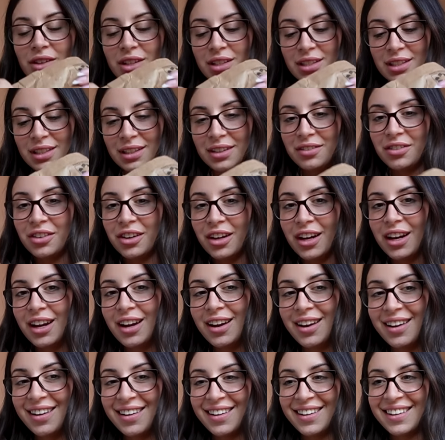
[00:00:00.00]
Got a delivery.
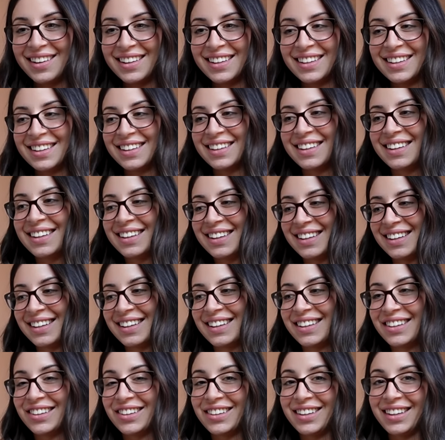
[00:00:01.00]

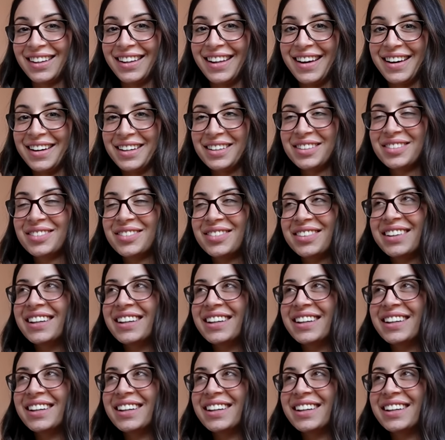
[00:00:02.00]
You're gonna laugh.